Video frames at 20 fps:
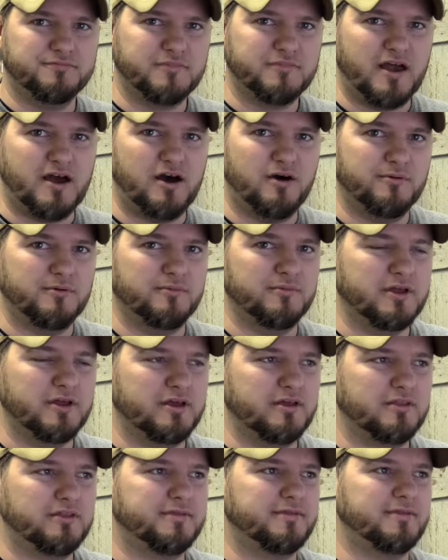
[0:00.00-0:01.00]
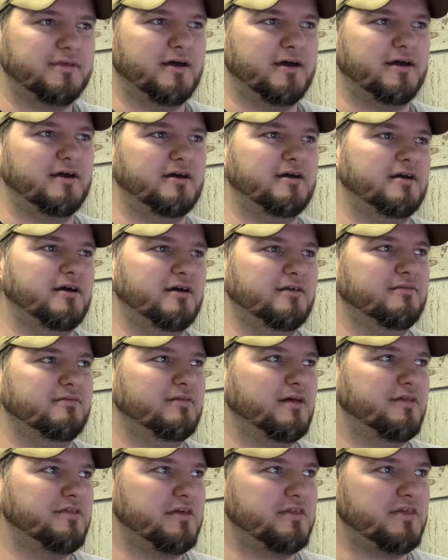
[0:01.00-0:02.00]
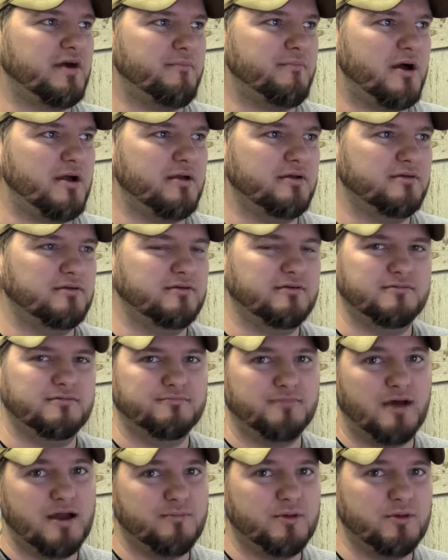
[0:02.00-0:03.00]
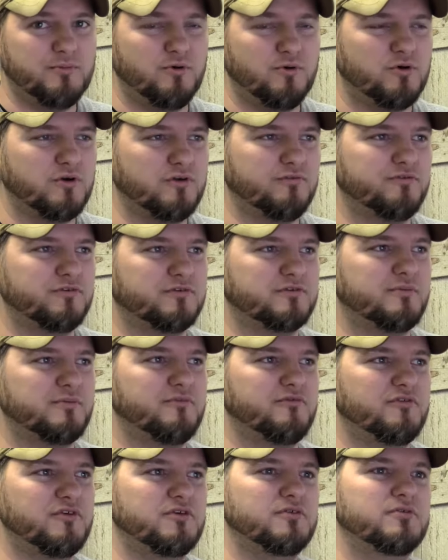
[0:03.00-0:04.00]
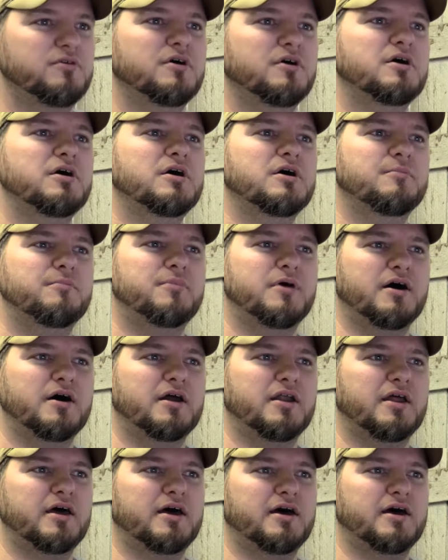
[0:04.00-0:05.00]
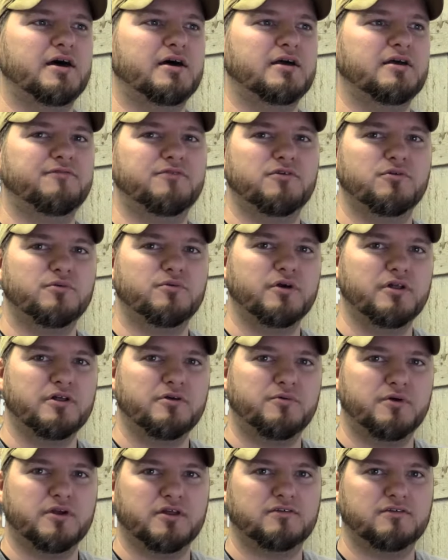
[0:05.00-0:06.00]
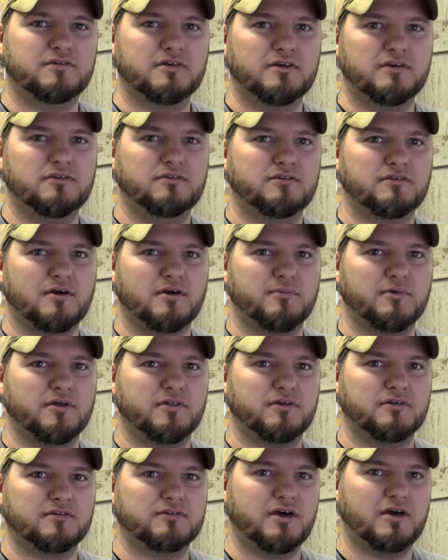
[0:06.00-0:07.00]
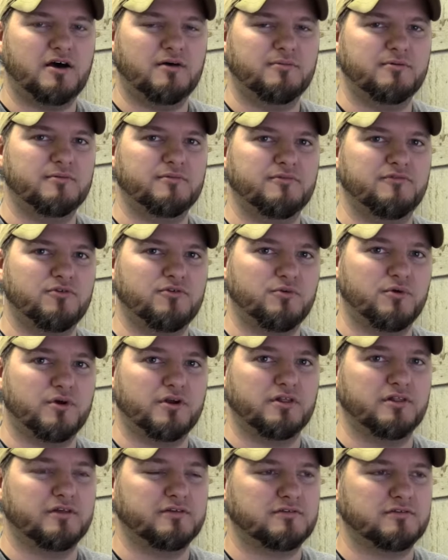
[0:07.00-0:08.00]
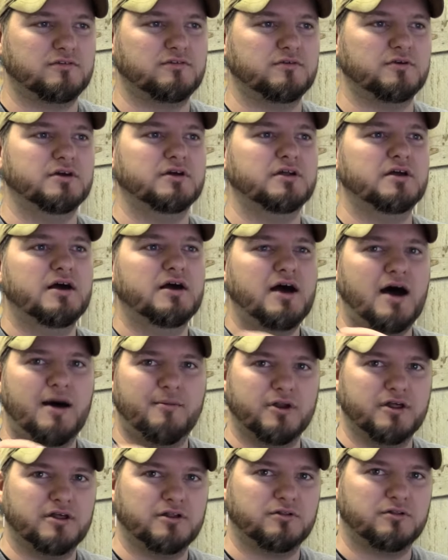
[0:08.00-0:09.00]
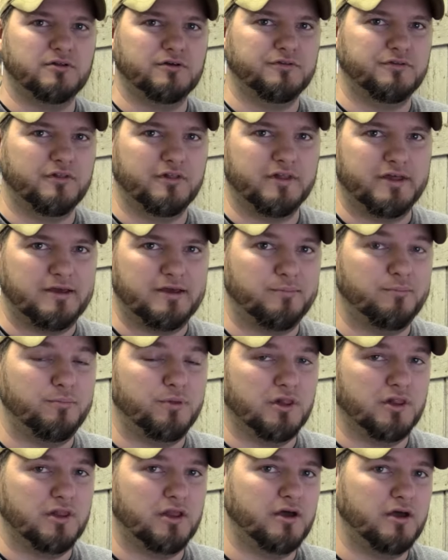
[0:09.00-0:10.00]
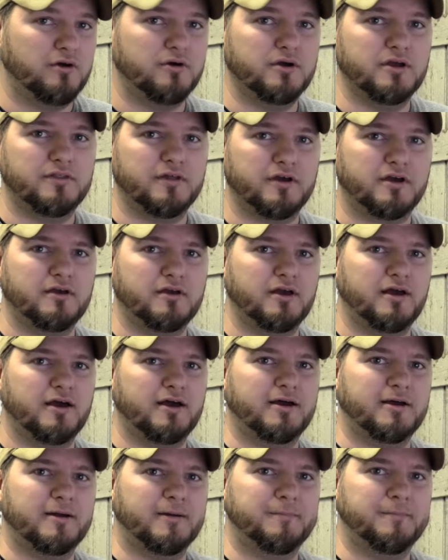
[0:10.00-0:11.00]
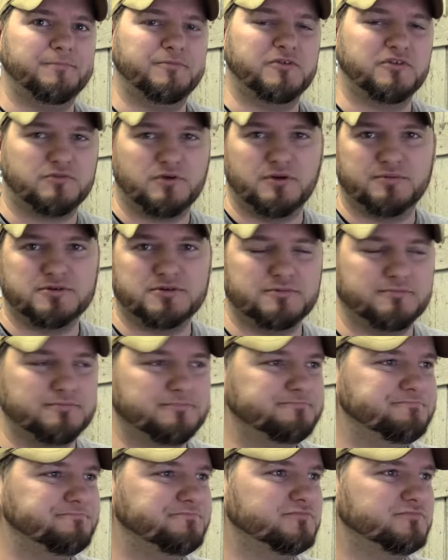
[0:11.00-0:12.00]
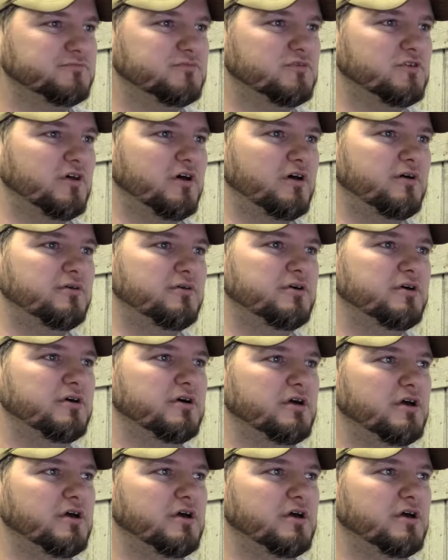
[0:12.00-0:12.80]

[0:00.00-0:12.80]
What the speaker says: the album length. I think that might be boring for some of you, but if you really want to see some of this album, if you want to listen to it, I'm going to include the link below in the description. So